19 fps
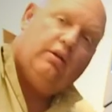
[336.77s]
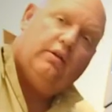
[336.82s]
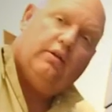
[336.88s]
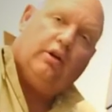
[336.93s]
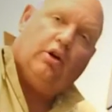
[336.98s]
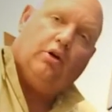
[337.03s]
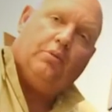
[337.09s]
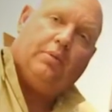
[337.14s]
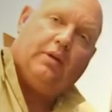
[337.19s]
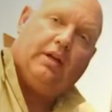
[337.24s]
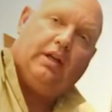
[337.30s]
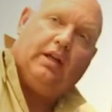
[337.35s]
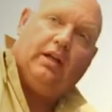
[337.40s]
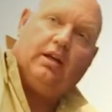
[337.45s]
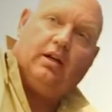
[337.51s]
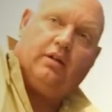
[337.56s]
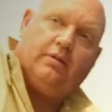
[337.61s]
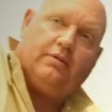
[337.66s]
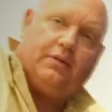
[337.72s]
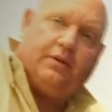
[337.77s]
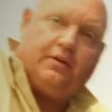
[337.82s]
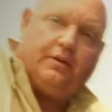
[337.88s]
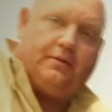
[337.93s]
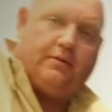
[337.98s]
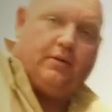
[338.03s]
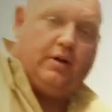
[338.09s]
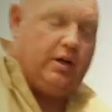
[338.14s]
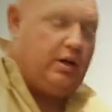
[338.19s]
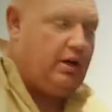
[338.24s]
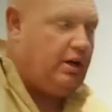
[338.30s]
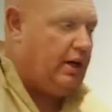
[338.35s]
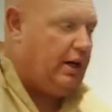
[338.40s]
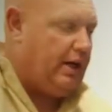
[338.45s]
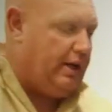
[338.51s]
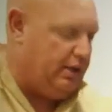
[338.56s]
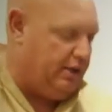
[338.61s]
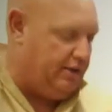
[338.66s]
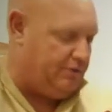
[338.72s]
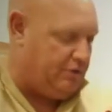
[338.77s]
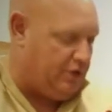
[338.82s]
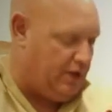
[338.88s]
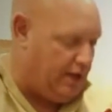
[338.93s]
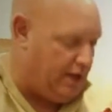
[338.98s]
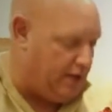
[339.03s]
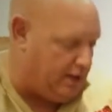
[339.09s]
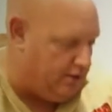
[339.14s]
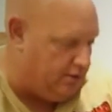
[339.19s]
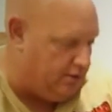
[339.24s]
the opening here for the front of your high lift jack.